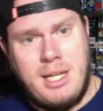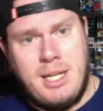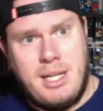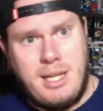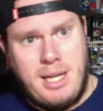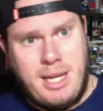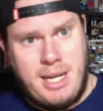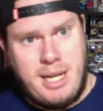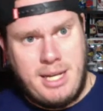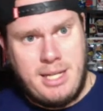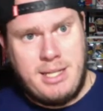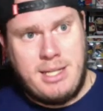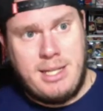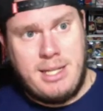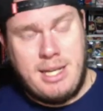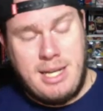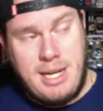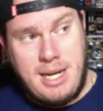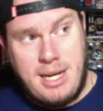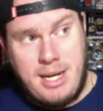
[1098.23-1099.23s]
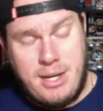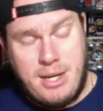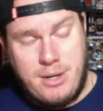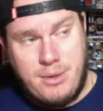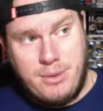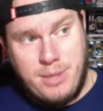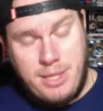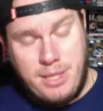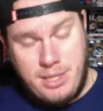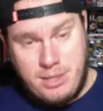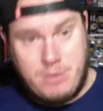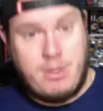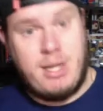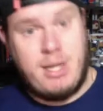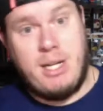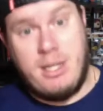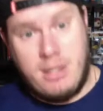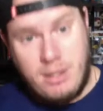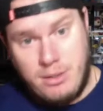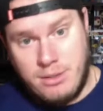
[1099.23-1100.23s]
and now he is
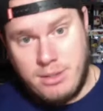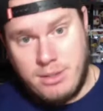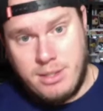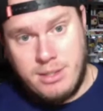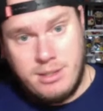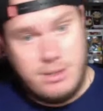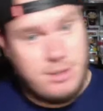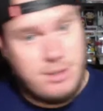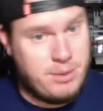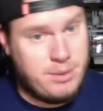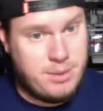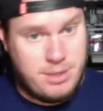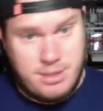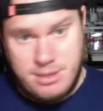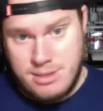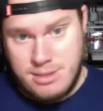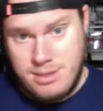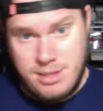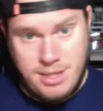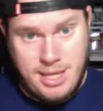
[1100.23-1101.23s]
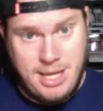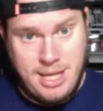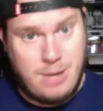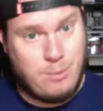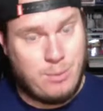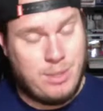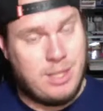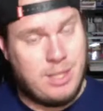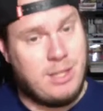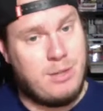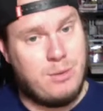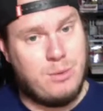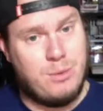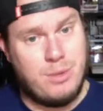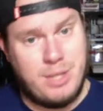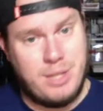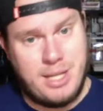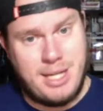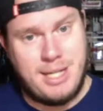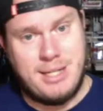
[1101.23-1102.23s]
writing Hulk. So it's like really cool
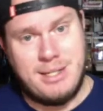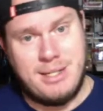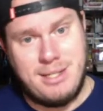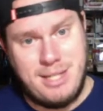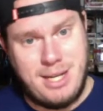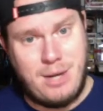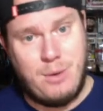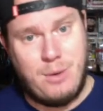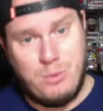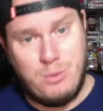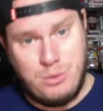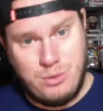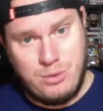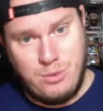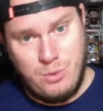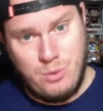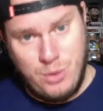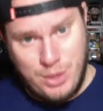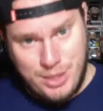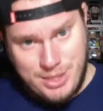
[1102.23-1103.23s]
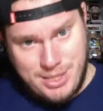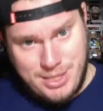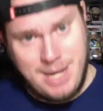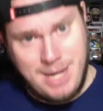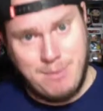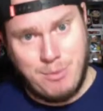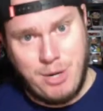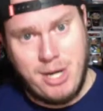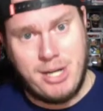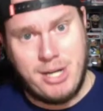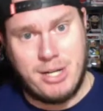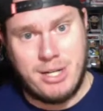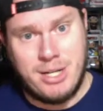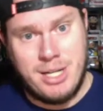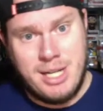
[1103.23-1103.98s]
to kind of see how the same writer